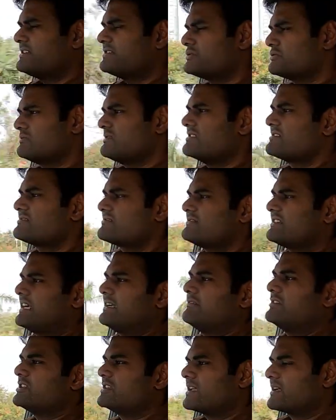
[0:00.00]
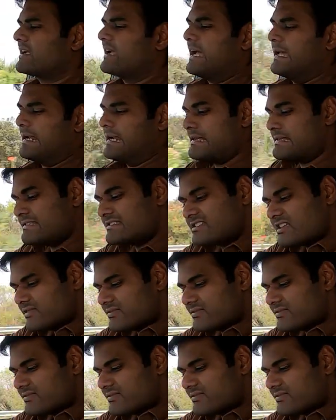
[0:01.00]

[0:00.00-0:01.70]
towards driving the Carens